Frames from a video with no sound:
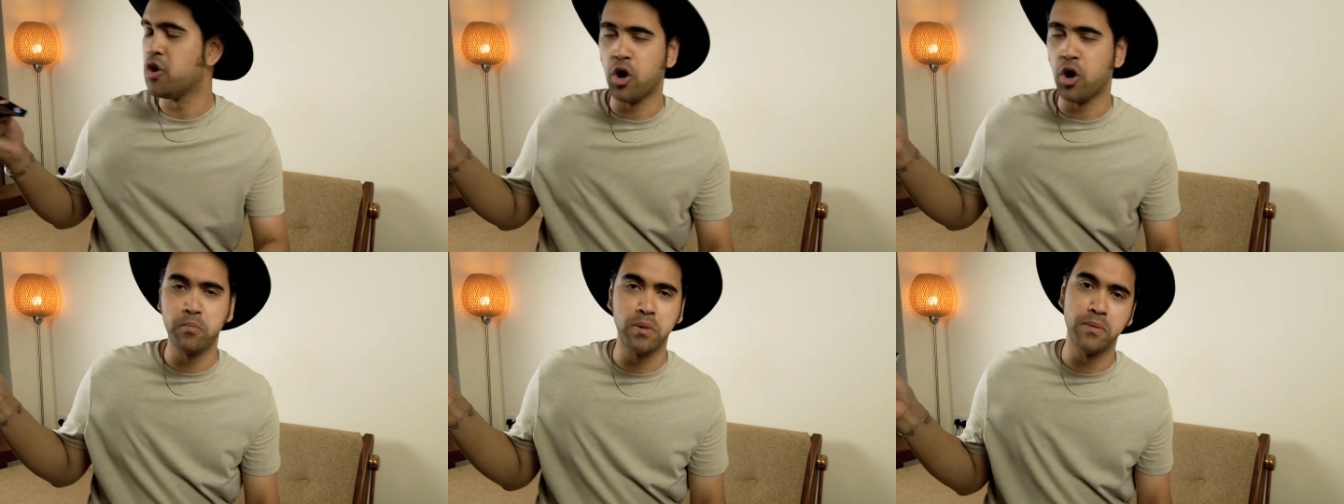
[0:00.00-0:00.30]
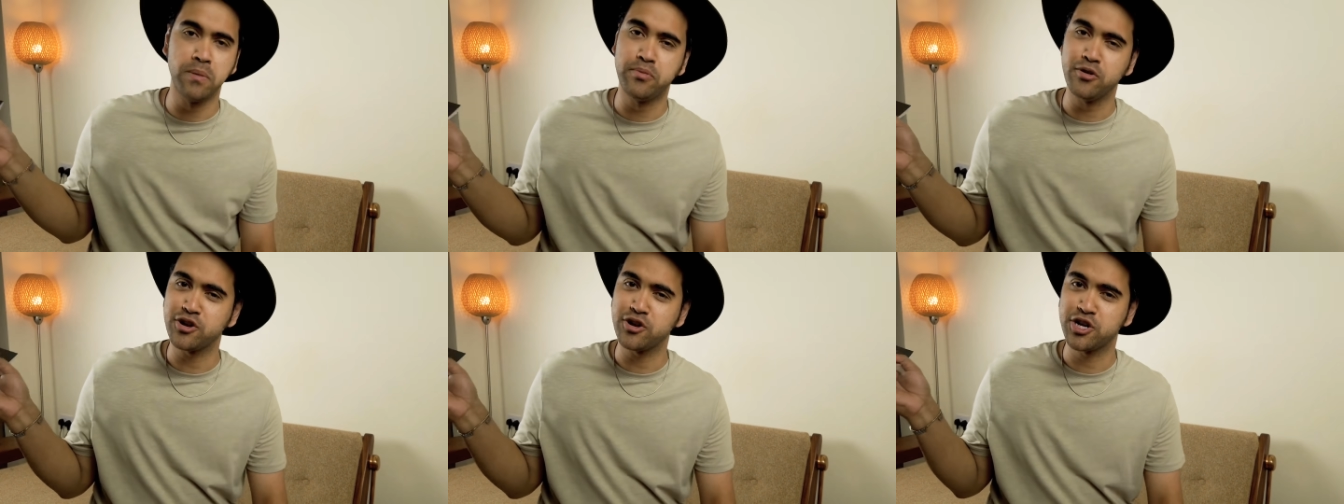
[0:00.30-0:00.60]
on
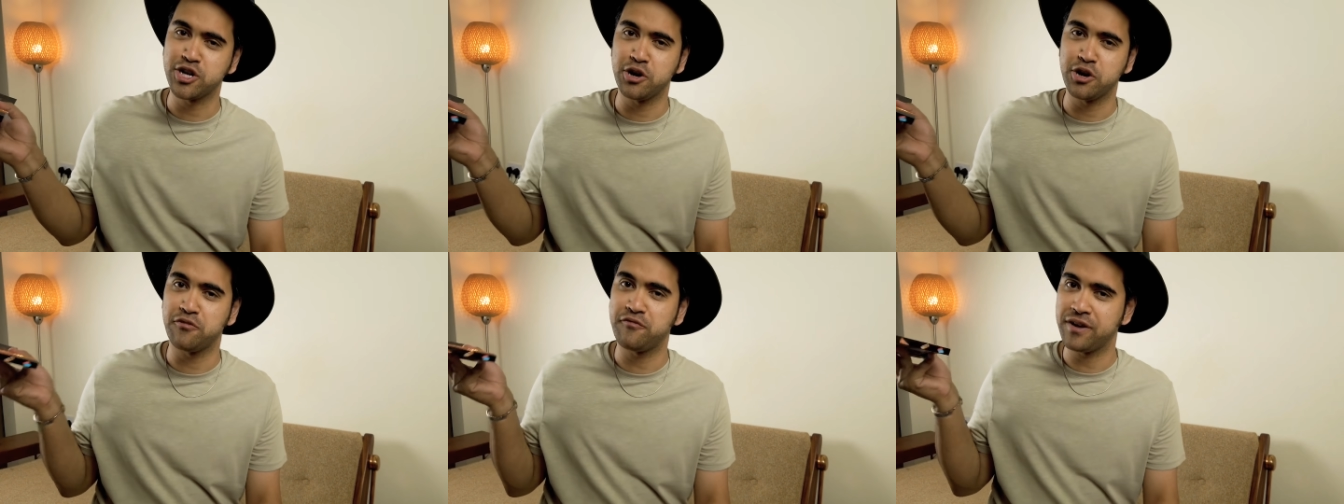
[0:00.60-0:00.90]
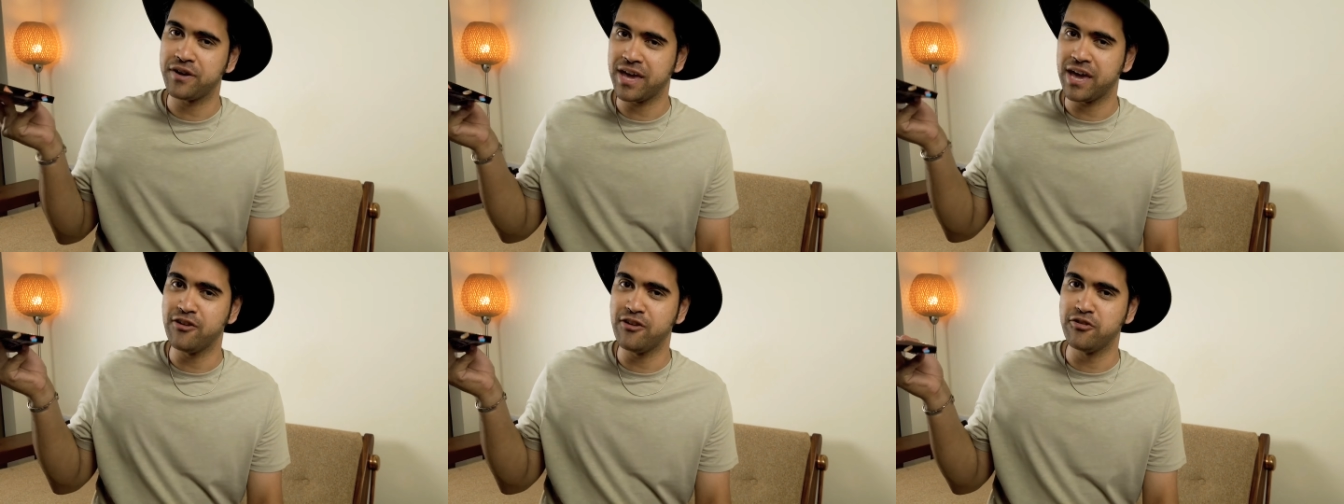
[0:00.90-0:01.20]
my
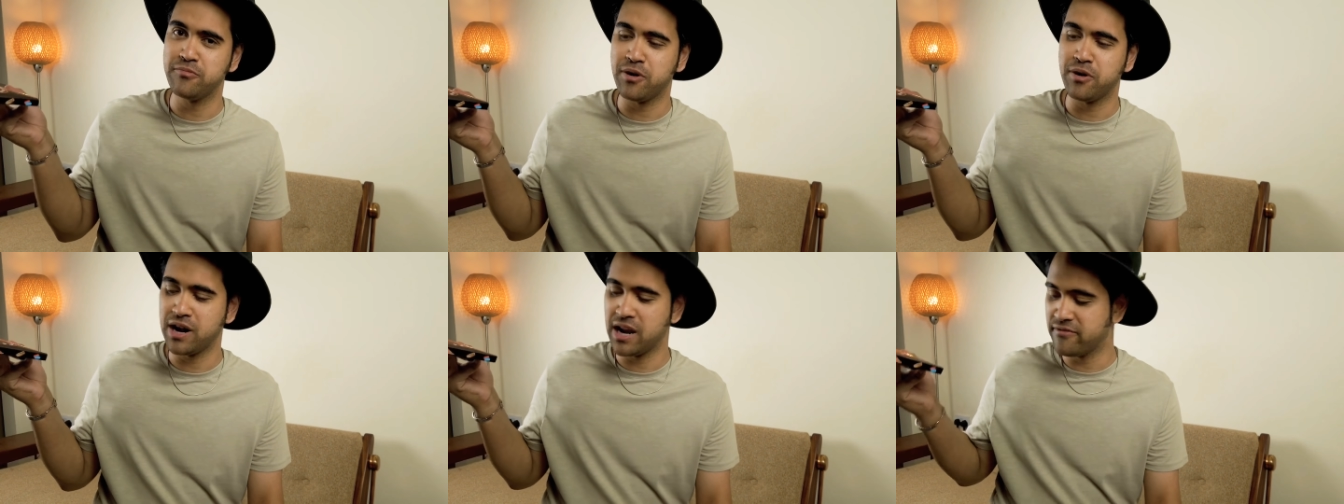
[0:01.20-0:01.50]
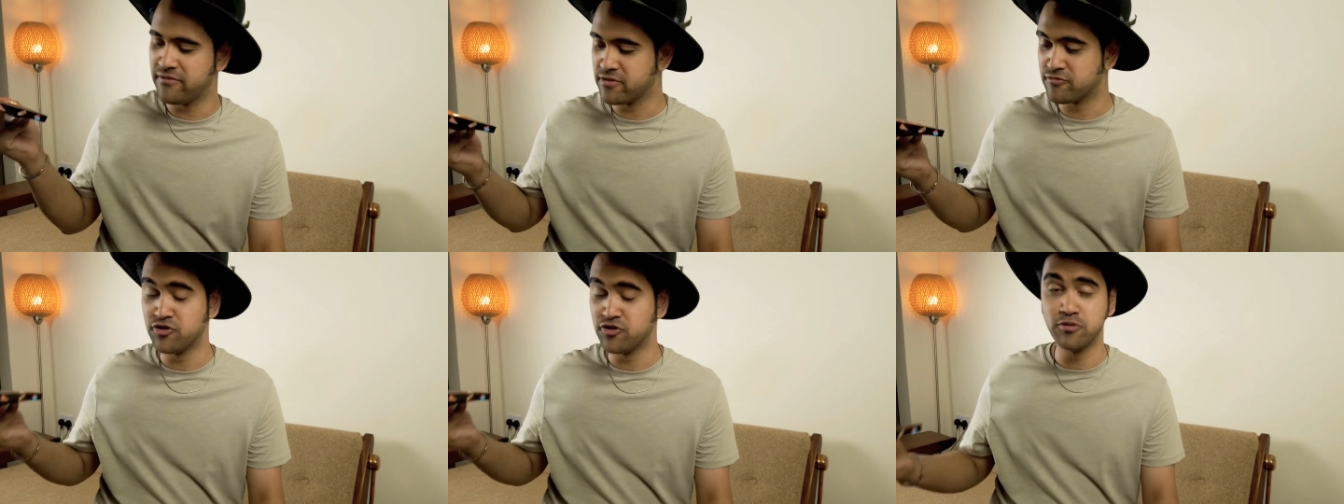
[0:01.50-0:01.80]
bookshelf here in my
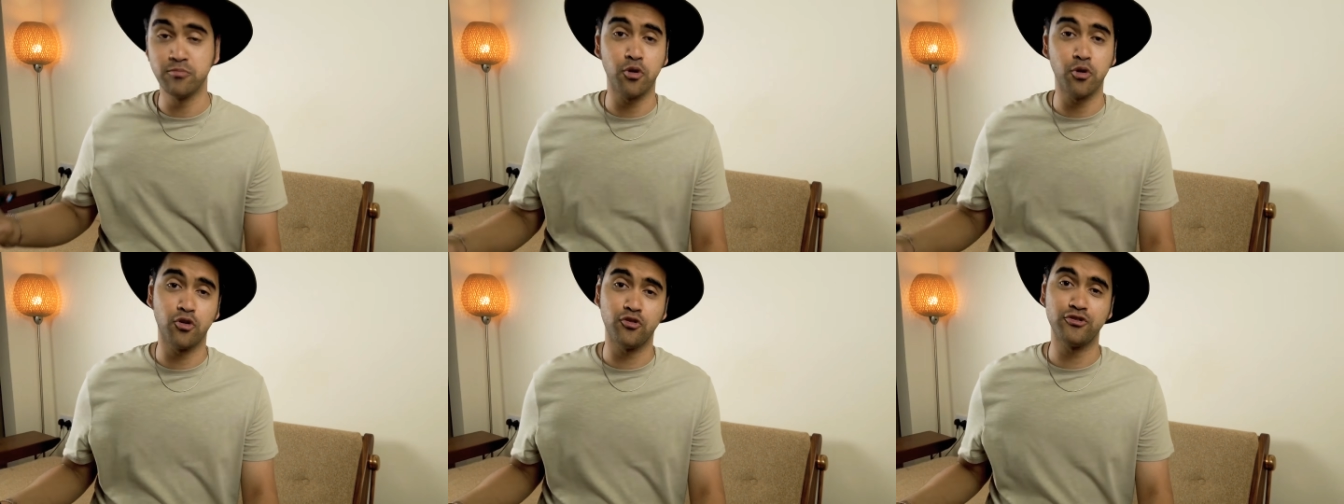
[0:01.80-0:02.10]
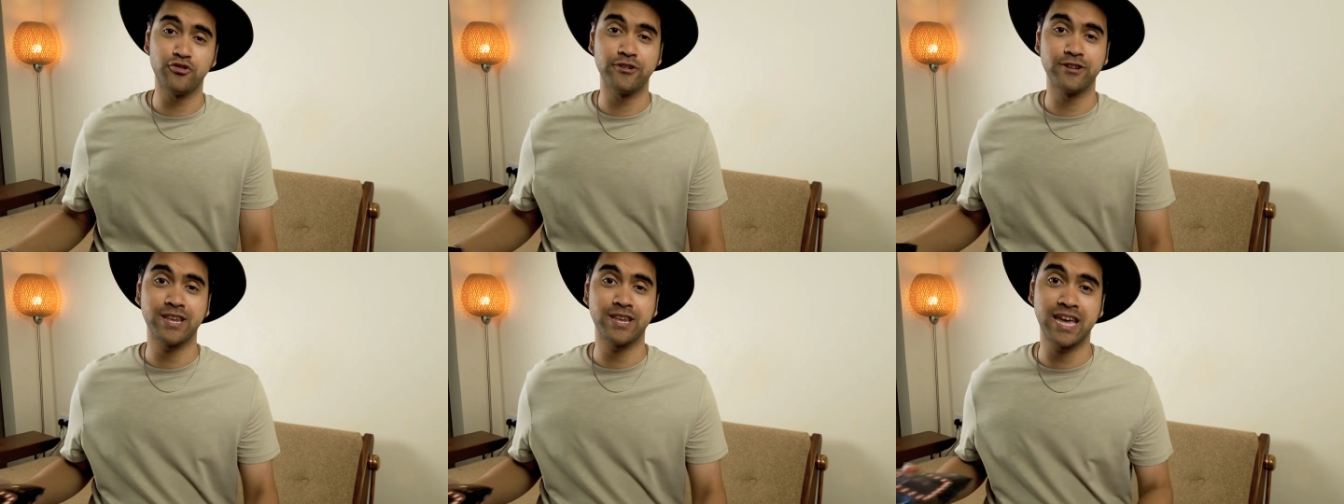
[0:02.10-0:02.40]
living room
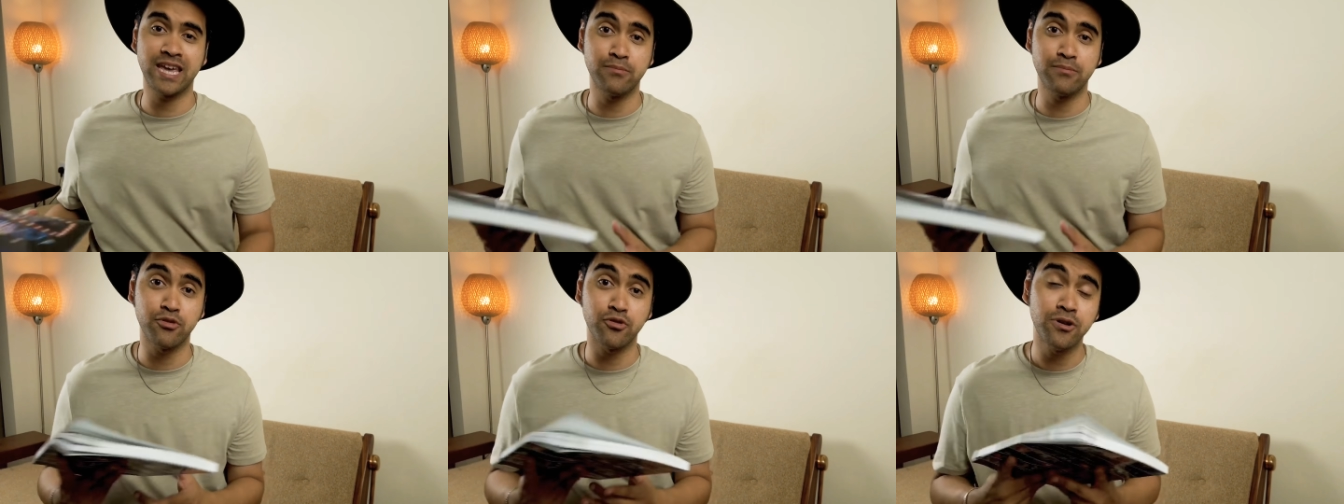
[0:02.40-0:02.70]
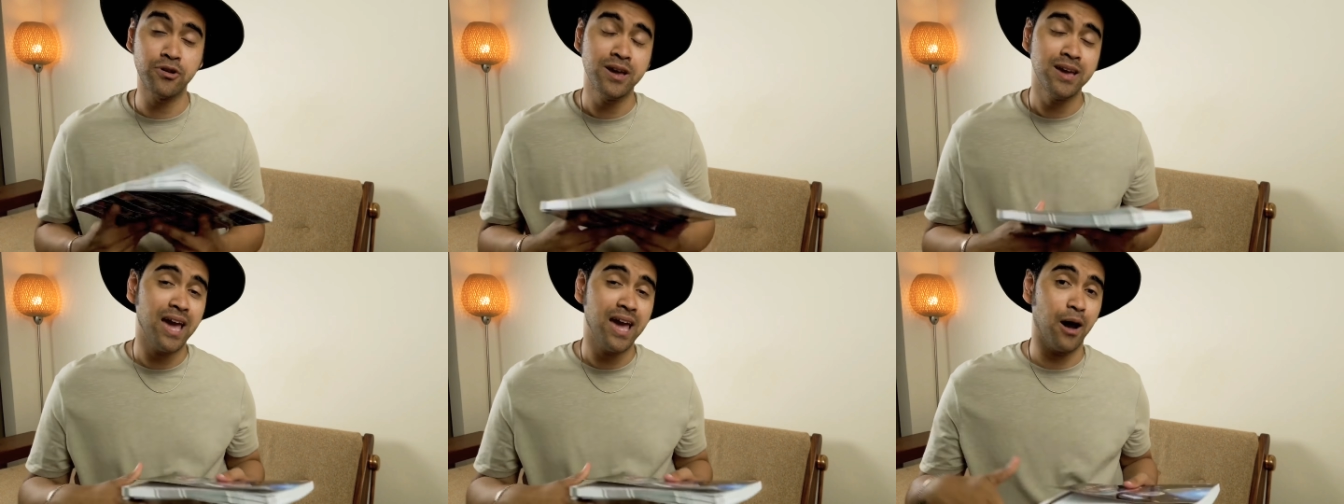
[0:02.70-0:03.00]
or on a table.